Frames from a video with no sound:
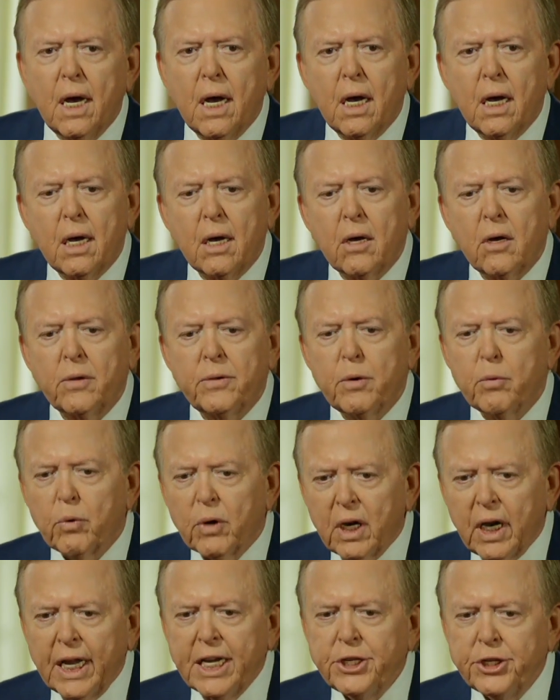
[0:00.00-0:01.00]
on the
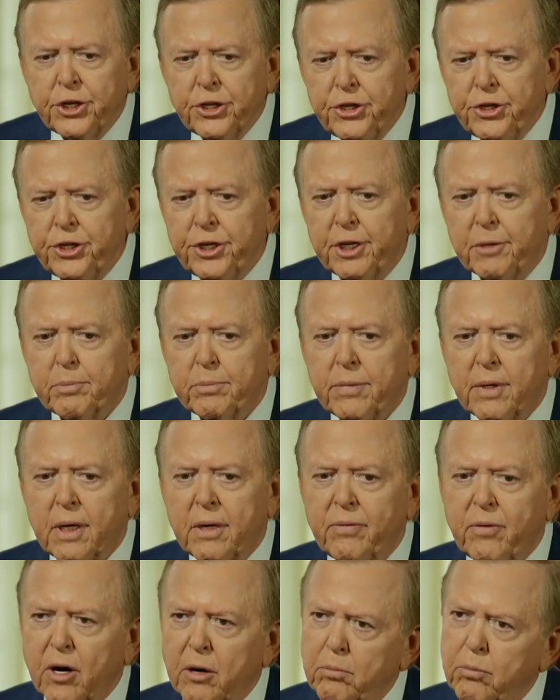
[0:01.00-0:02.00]
relationship
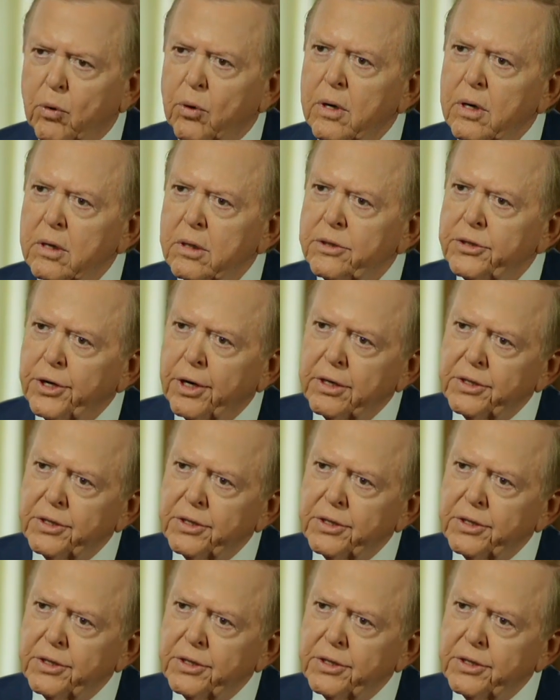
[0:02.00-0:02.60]
of our borders,